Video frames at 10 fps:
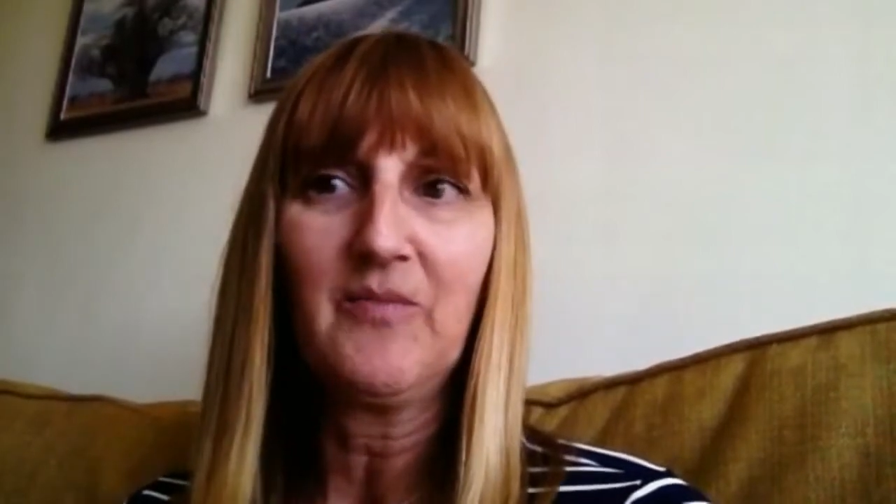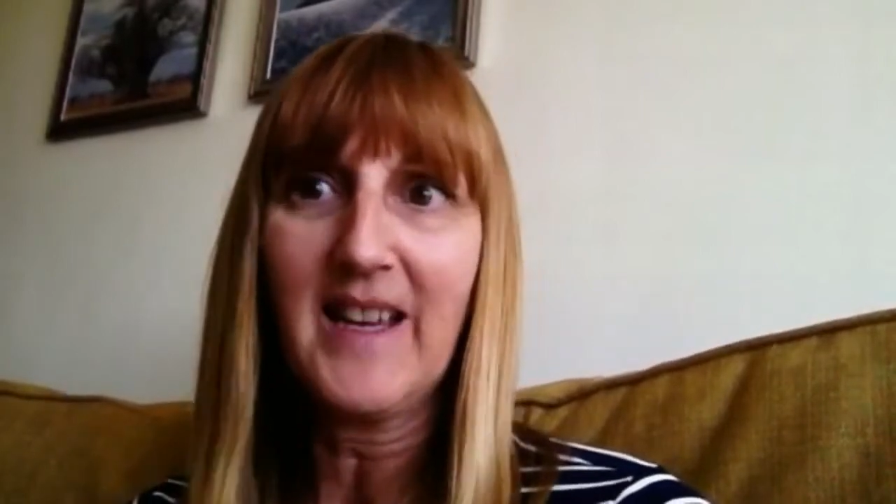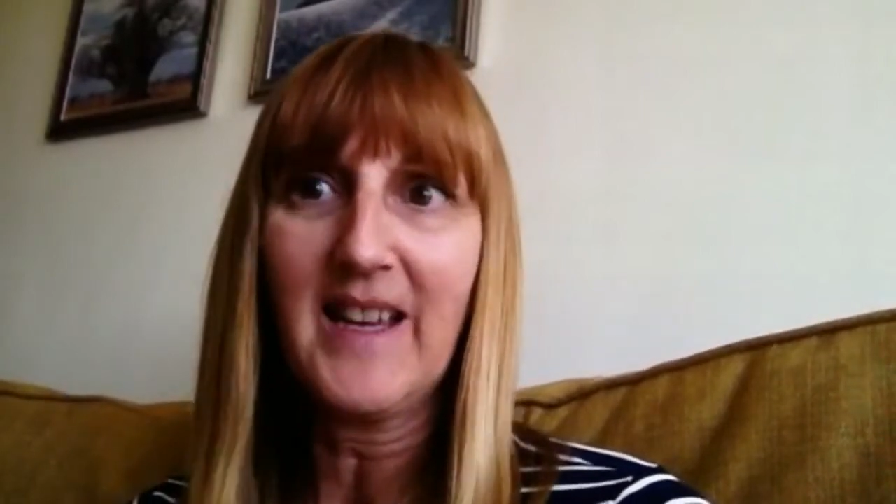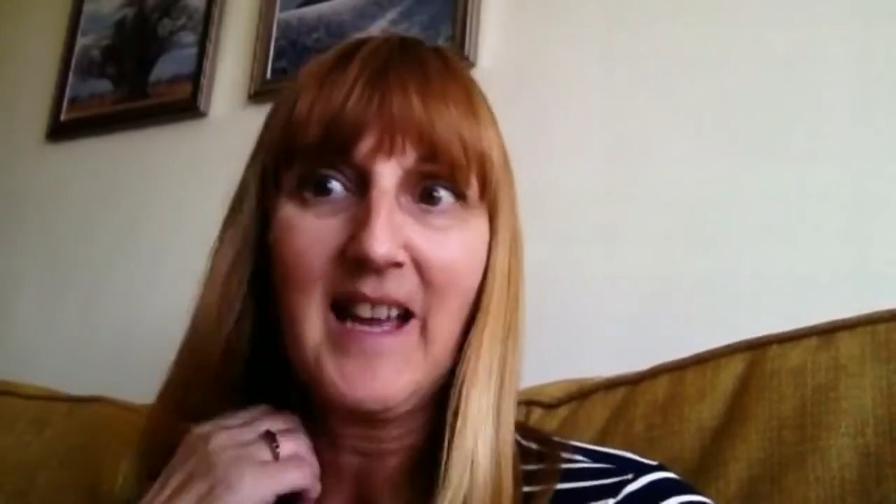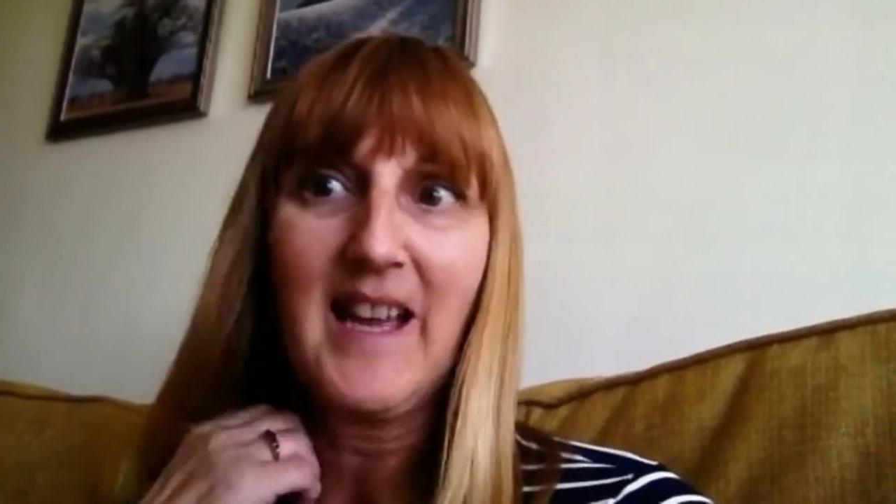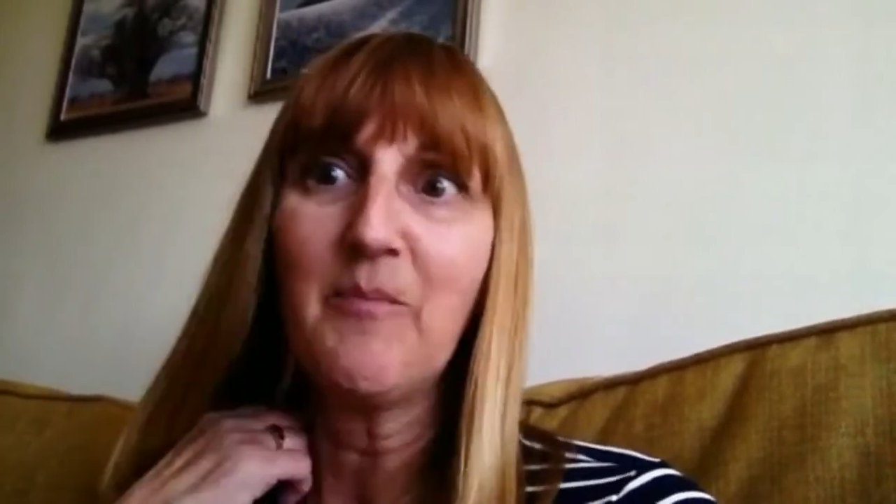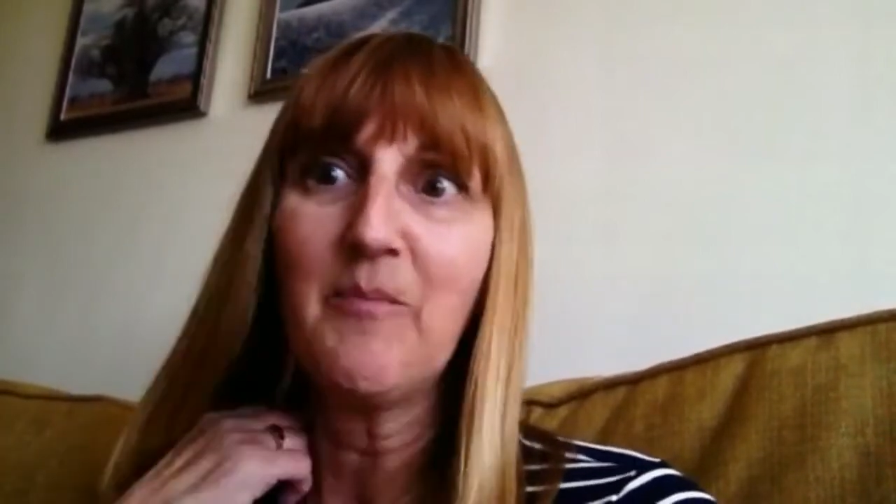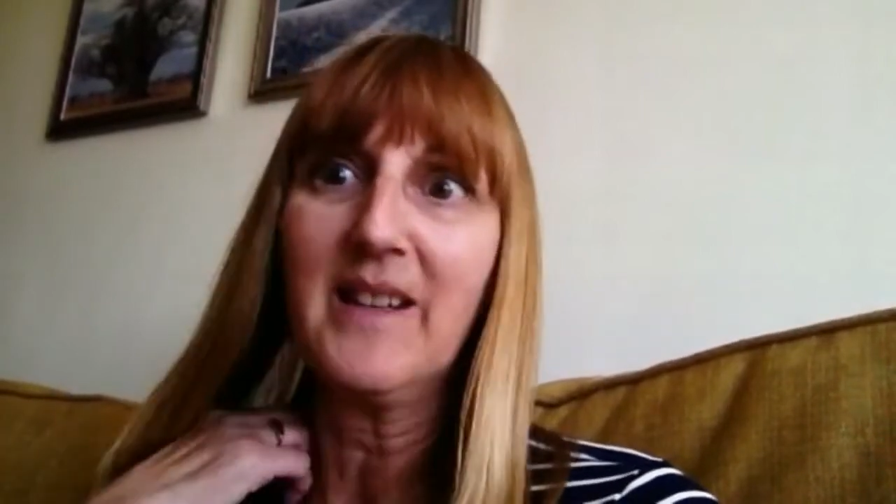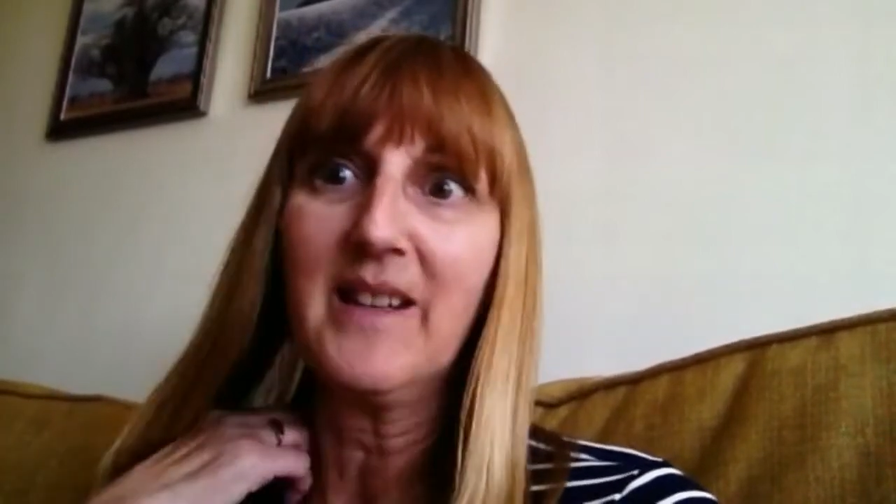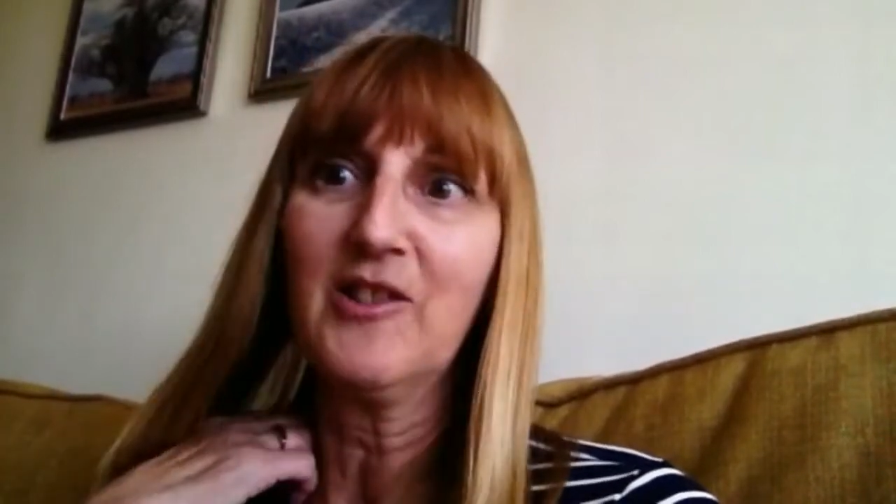that I
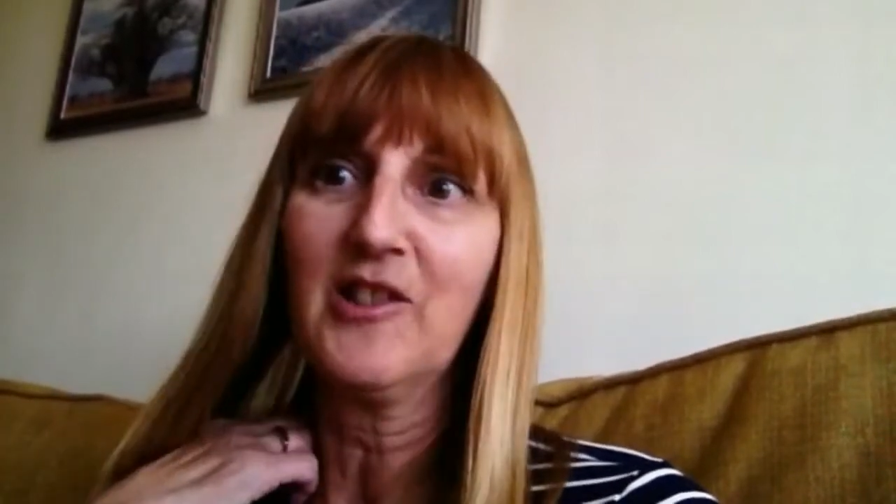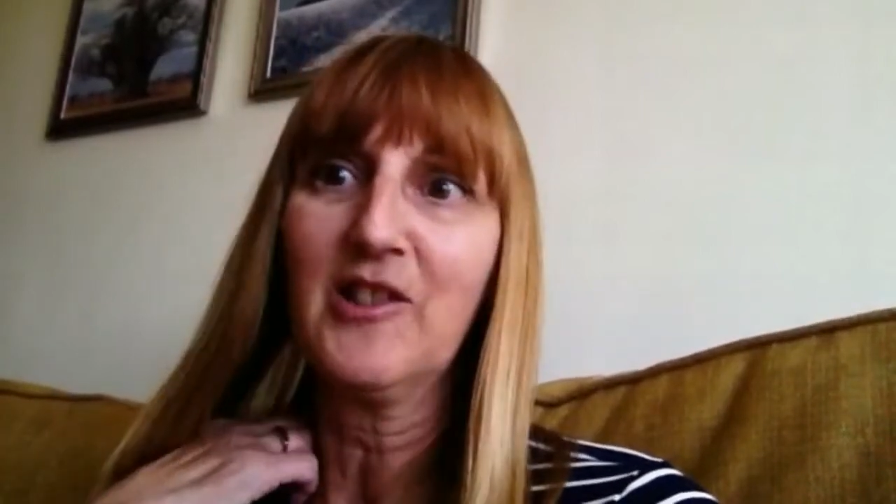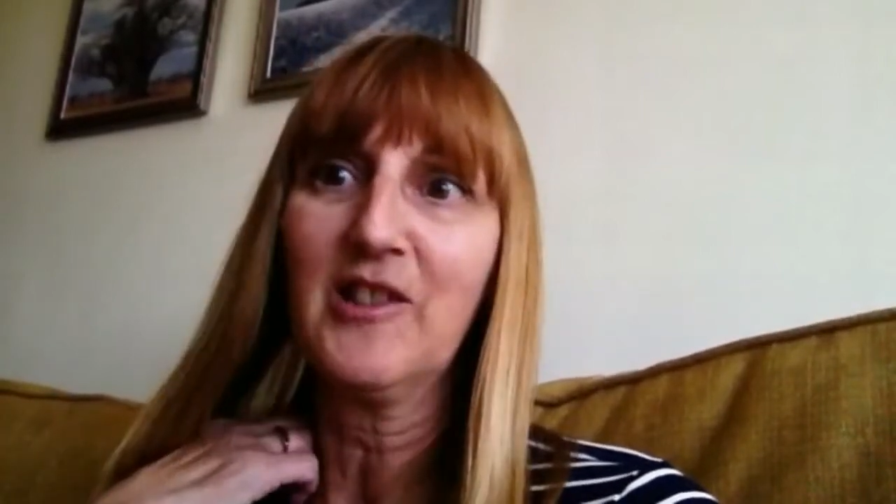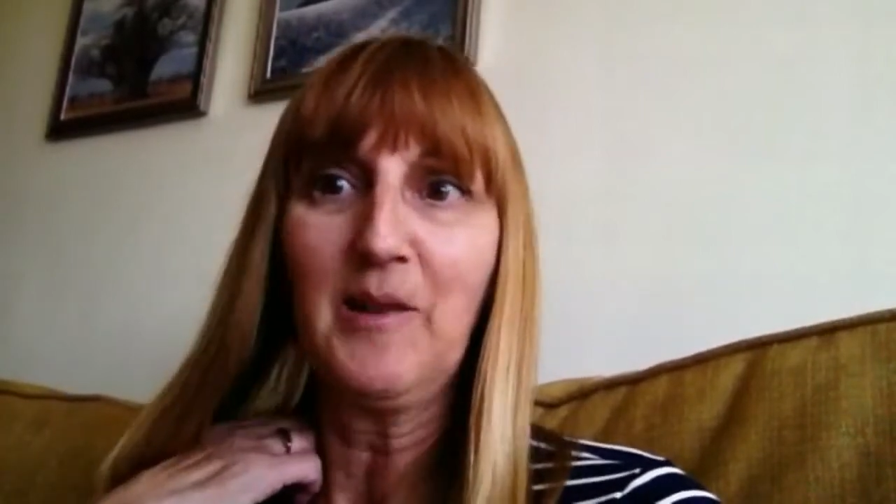can manage.